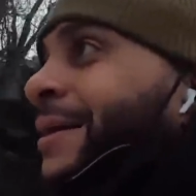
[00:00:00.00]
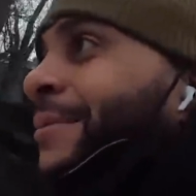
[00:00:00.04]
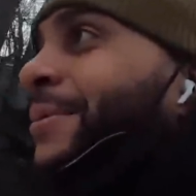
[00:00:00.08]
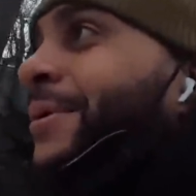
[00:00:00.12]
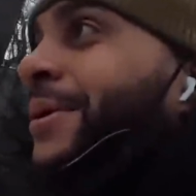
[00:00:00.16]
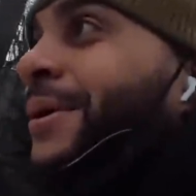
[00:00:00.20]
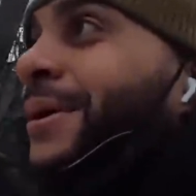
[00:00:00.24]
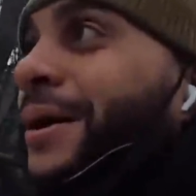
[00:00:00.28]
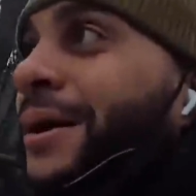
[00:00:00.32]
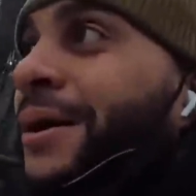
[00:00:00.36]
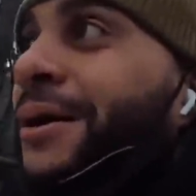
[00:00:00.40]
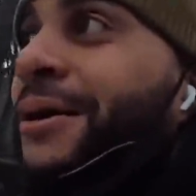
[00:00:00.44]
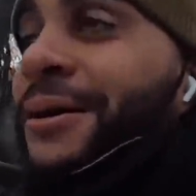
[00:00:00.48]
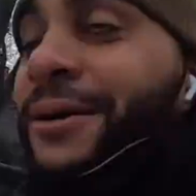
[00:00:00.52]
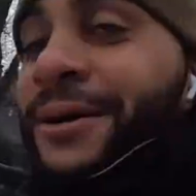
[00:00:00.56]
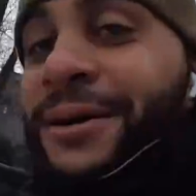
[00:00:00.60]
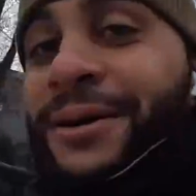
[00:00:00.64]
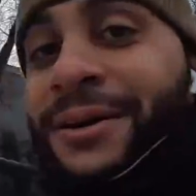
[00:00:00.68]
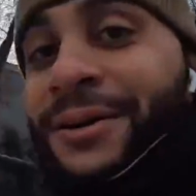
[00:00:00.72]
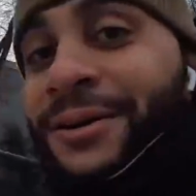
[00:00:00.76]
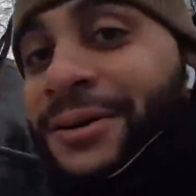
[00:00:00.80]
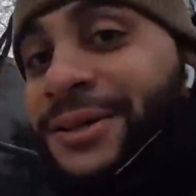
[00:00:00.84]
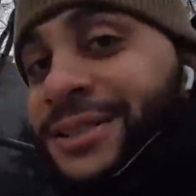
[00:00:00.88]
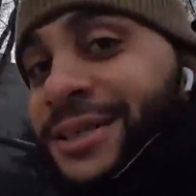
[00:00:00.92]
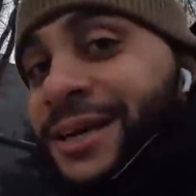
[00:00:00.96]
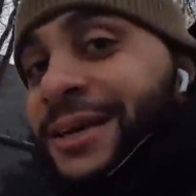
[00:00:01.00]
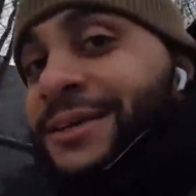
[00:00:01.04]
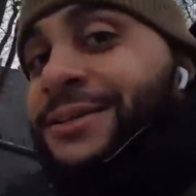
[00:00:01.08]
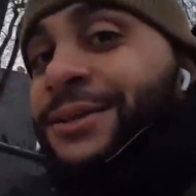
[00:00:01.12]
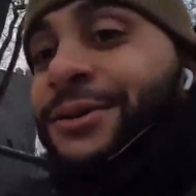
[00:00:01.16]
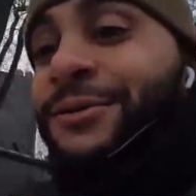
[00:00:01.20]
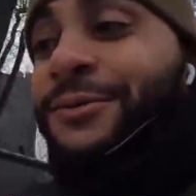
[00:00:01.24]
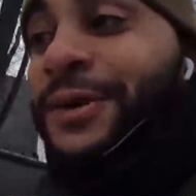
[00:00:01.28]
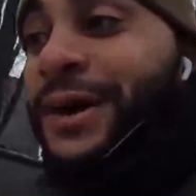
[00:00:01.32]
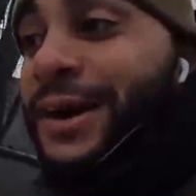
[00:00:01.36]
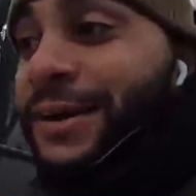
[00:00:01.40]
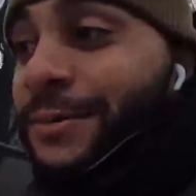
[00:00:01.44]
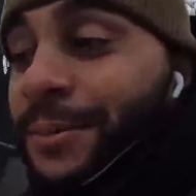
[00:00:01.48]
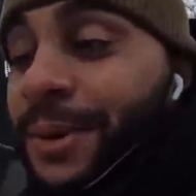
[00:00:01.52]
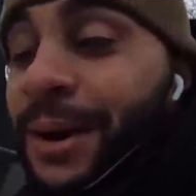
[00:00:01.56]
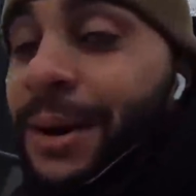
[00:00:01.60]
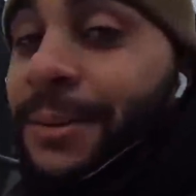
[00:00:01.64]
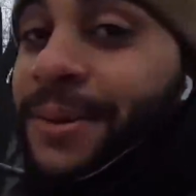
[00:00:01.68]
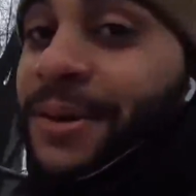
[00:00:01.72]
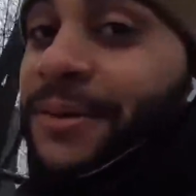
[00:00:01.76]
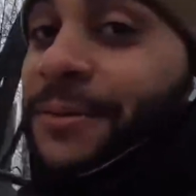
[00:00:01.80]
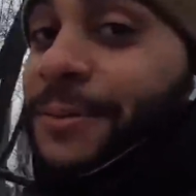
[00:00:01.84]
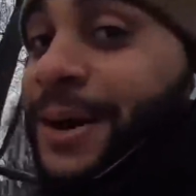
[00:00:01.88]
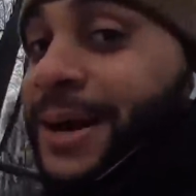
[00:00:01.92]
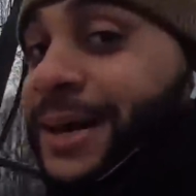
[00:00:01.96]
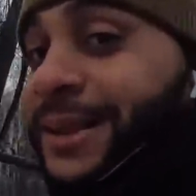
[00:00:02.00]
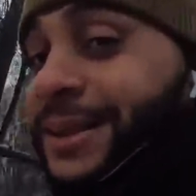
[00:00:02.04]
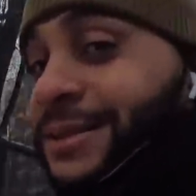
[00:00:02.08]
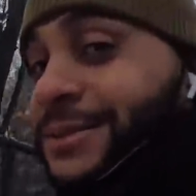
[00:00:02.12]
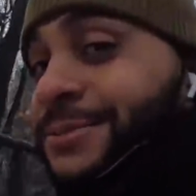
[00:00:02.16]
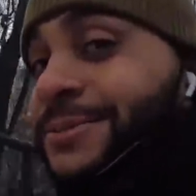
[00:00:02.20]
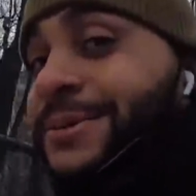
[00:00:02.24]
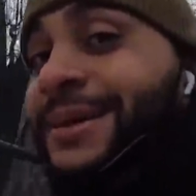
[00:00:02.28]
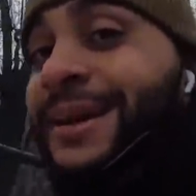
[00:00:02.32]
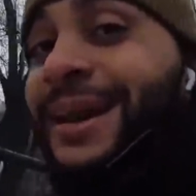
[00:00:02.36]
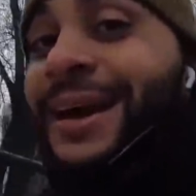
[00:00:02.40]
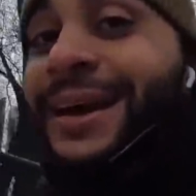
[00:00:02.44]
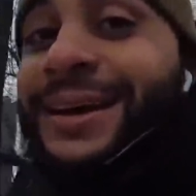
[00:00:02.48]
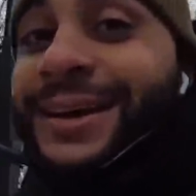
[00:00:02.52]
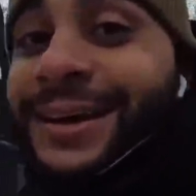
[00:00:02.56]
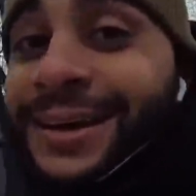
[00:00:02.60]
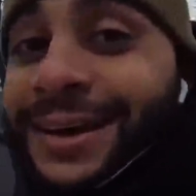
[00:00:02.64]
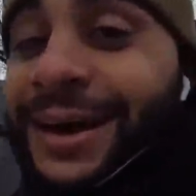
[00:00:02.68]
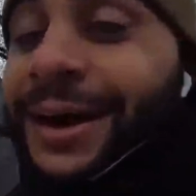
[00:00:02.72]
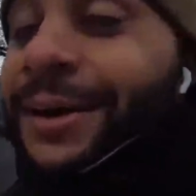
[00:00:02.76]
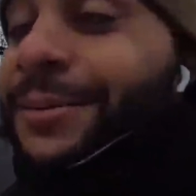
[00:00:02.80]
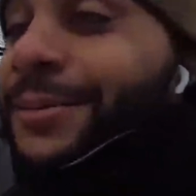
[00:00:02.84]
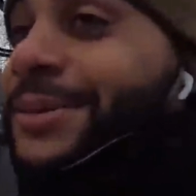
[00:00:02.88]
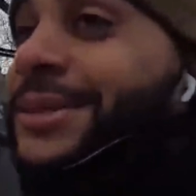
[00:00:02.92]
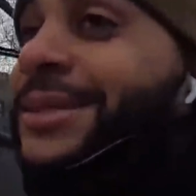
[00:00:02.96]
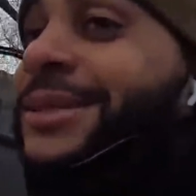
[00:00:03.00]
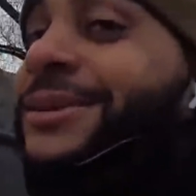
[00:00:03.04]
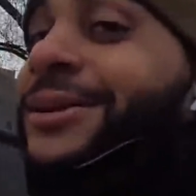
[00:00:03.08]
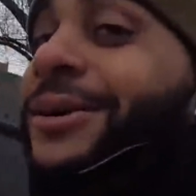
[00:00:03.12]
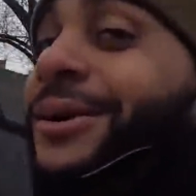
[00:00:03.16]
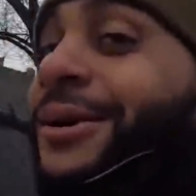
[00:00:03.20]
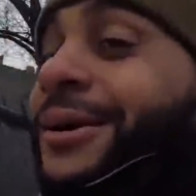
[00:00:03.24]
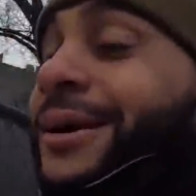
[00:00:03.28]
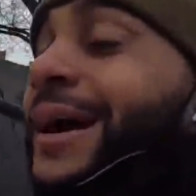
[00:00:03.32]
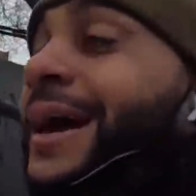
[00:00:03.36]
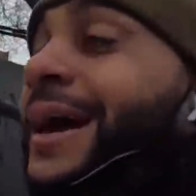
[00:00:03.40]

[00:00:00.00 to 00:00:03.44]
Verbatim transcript: But uh, shout out to the Wave Mob, everybody that's been liking, commenting, all